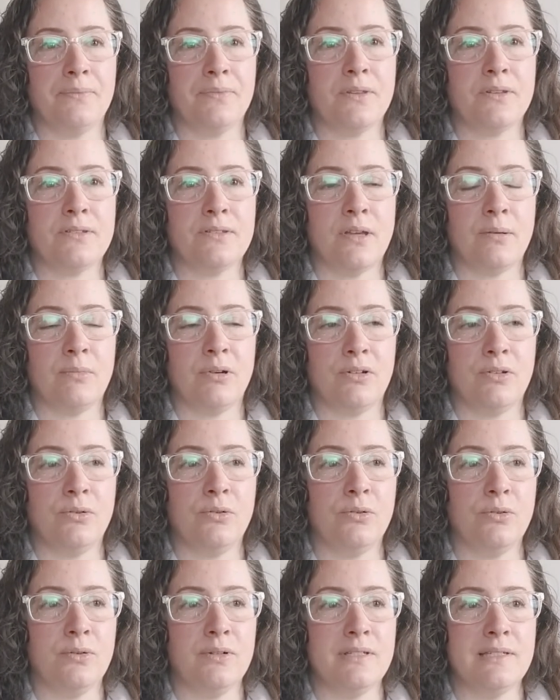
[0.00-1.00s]
someone
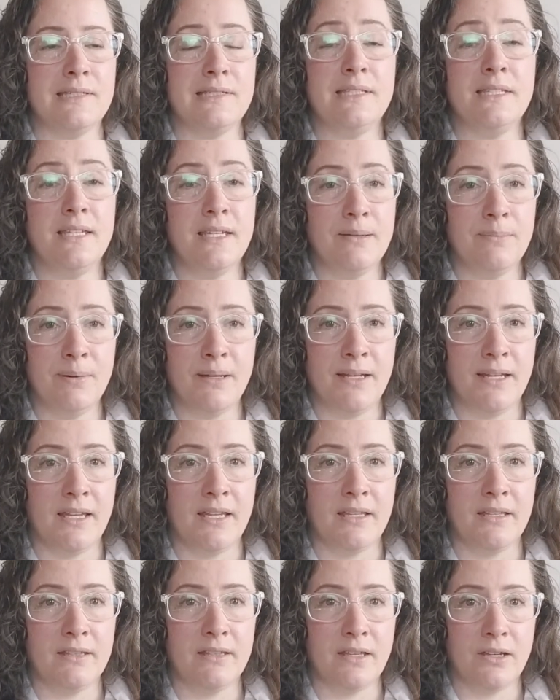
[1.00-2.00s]
who is
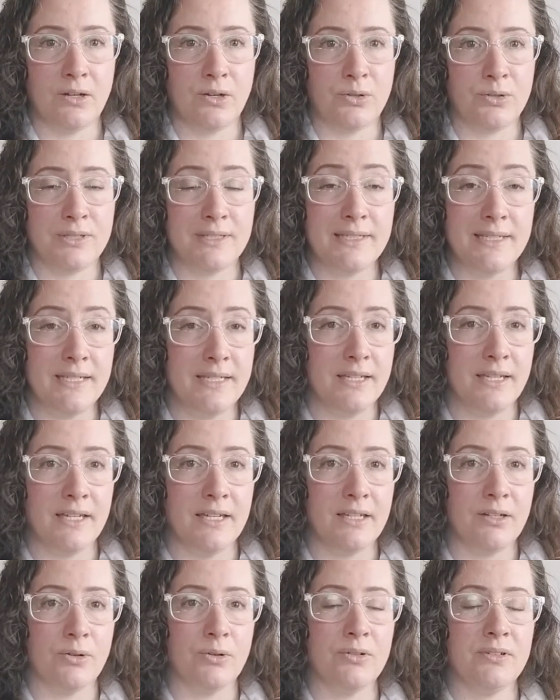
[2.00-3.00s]
deepening their
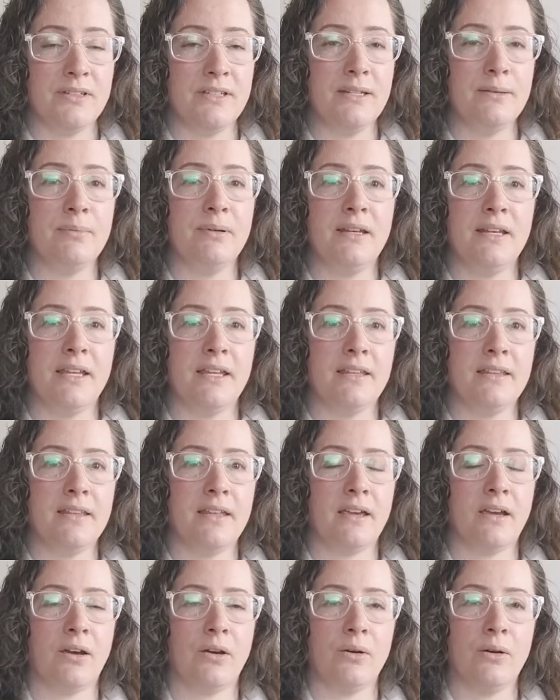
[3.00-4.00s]
seeking or deepening
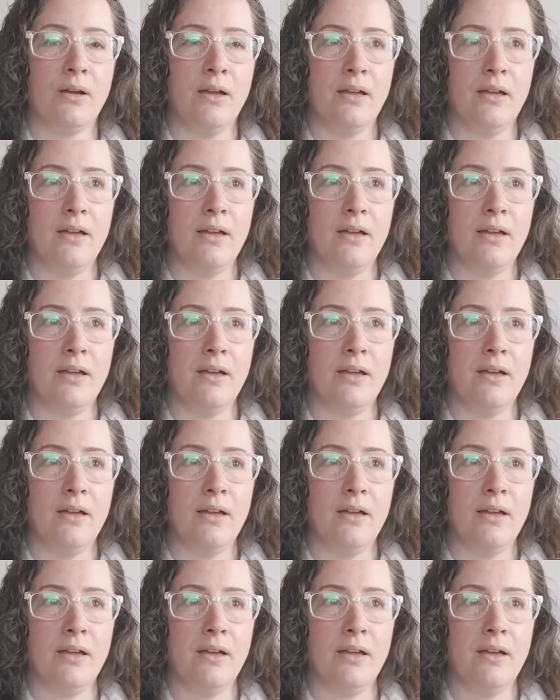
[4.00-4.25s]
their